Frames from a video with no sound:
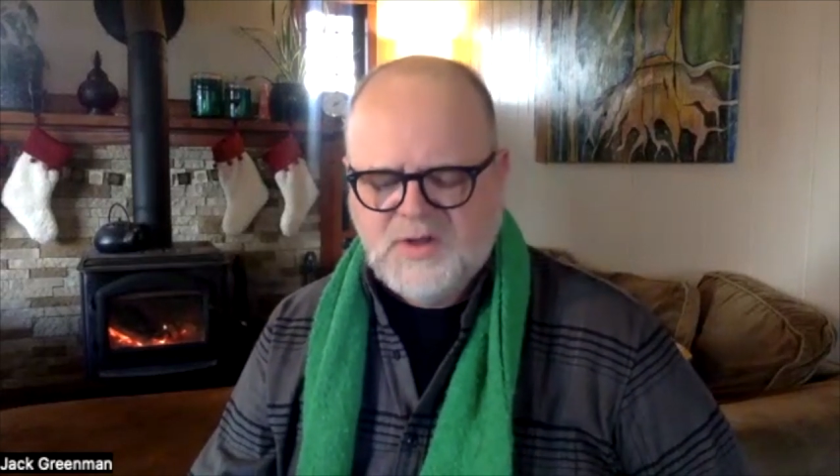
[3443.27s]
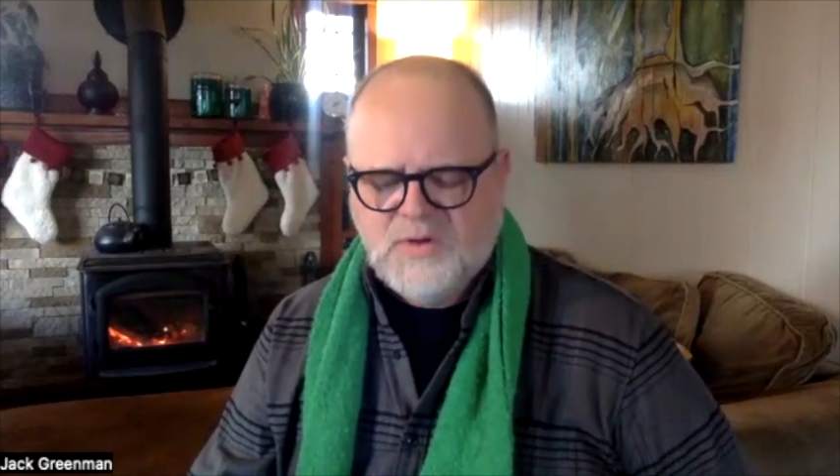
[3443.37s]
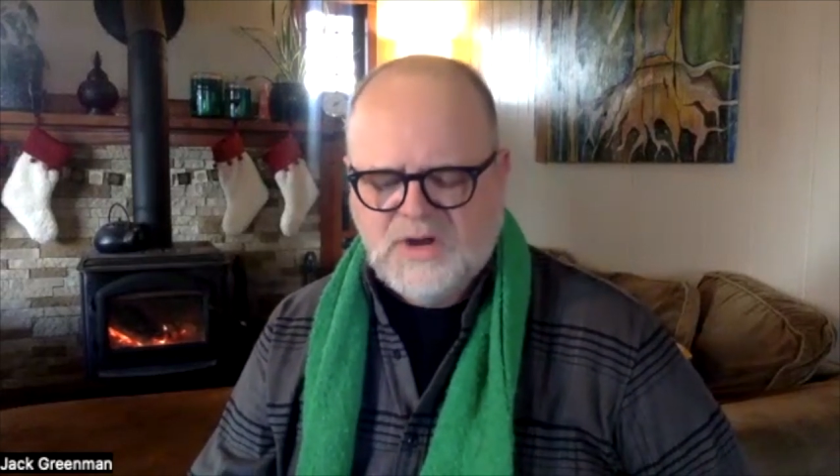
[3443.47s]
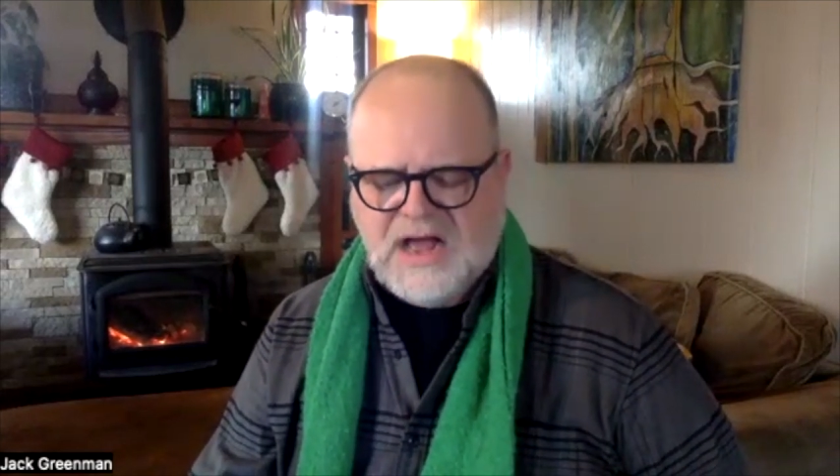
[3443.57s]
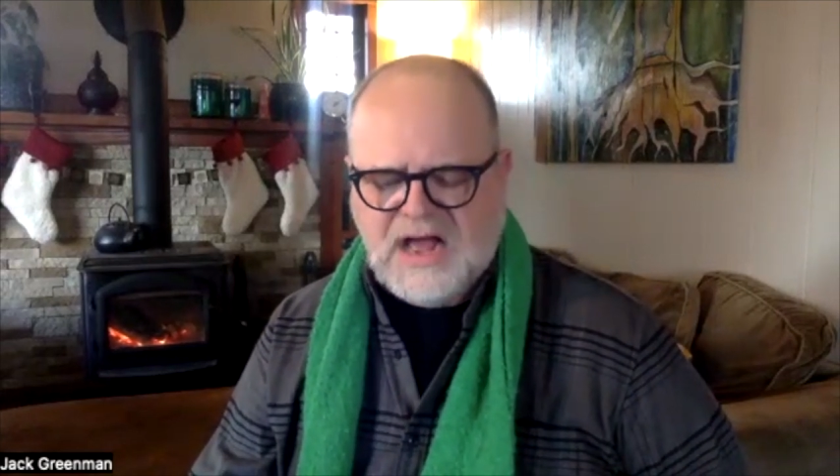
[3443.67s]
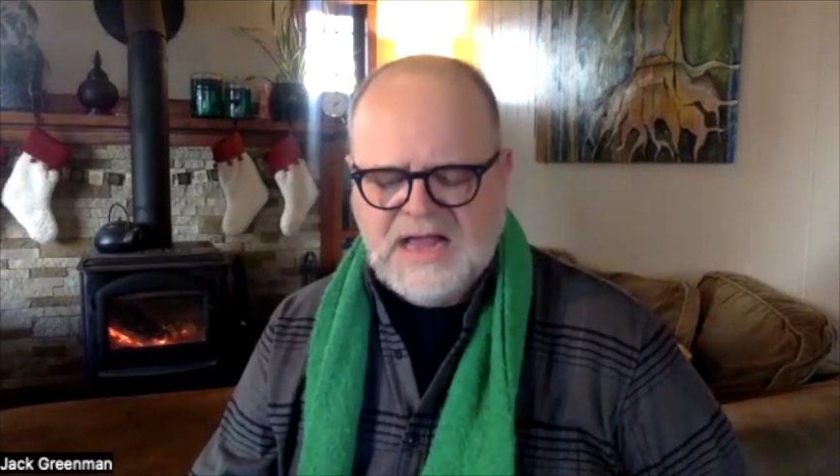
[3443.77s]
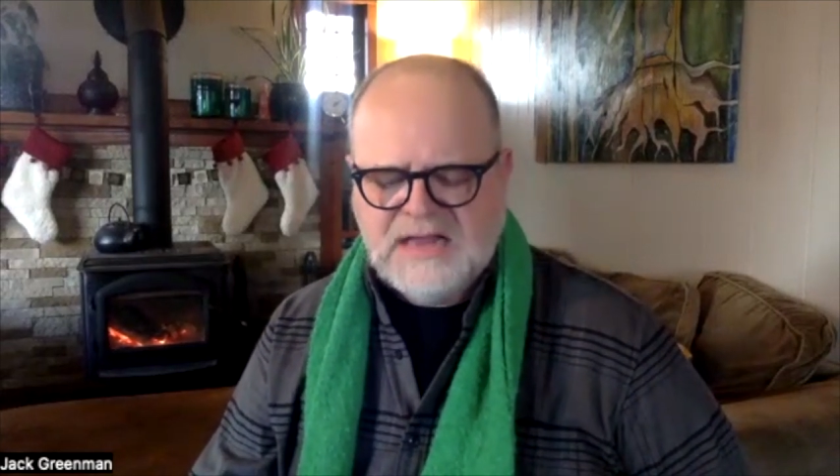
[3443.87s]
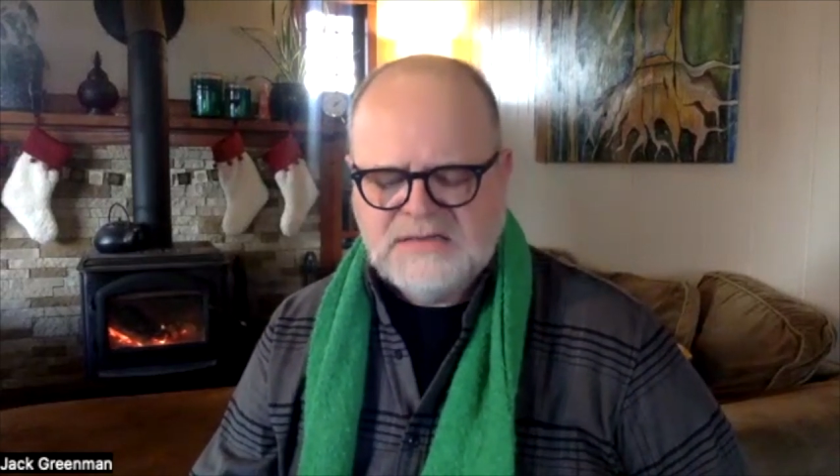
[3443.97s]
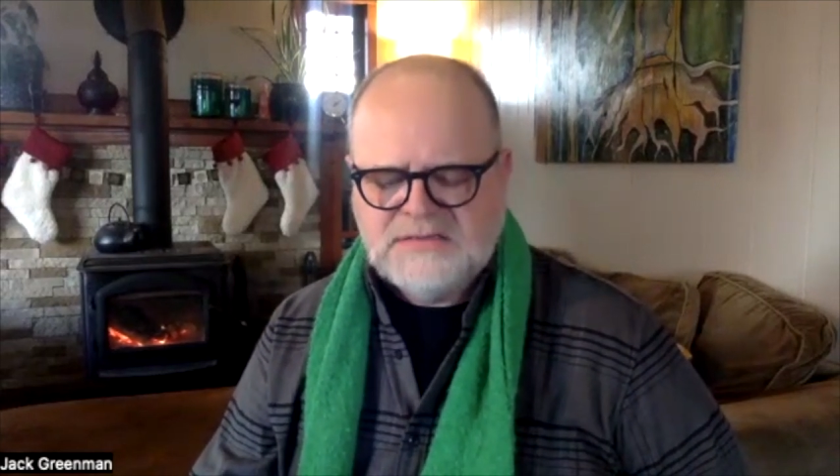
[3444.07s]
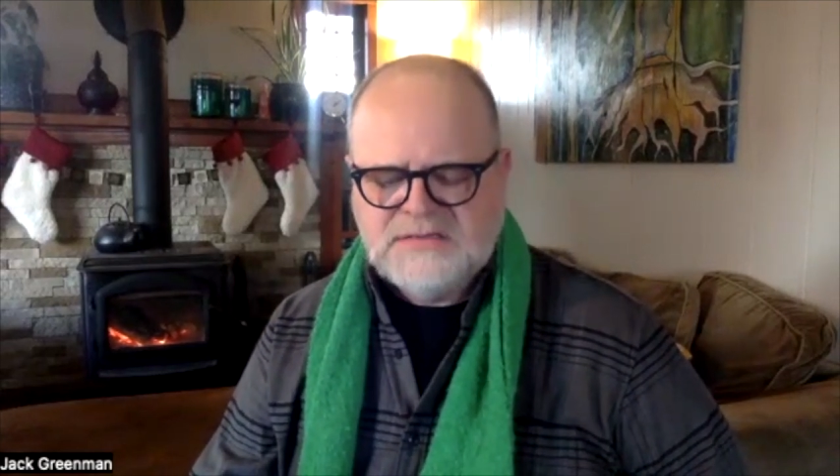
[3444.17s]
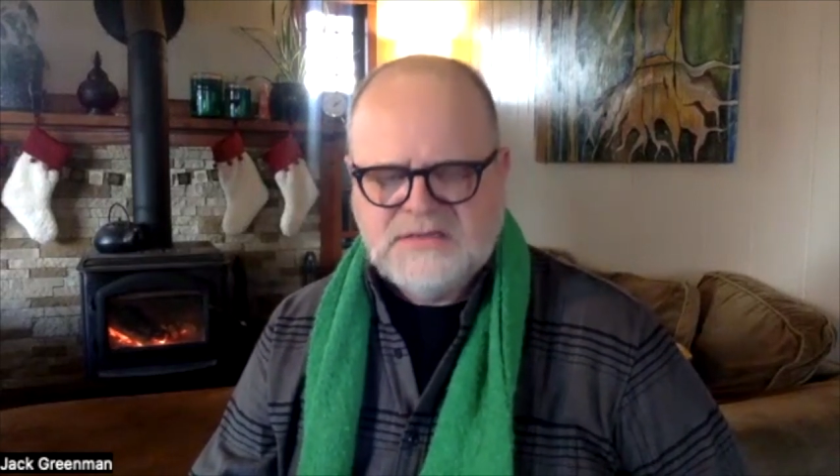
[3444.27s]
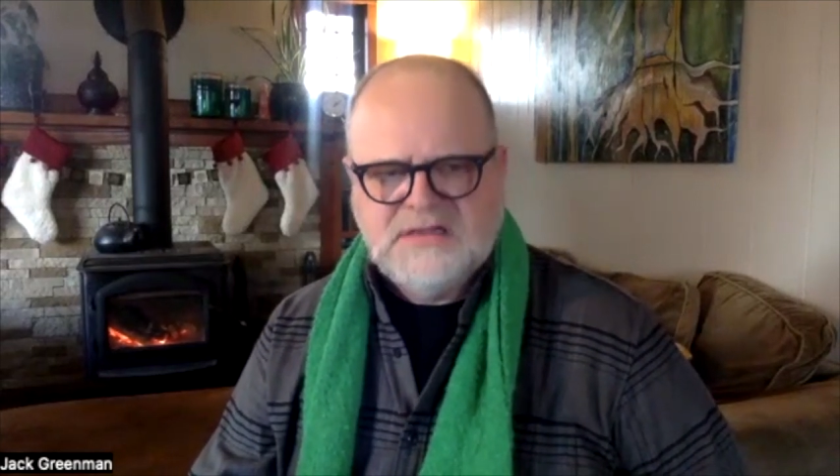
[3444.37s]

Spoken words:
where iron,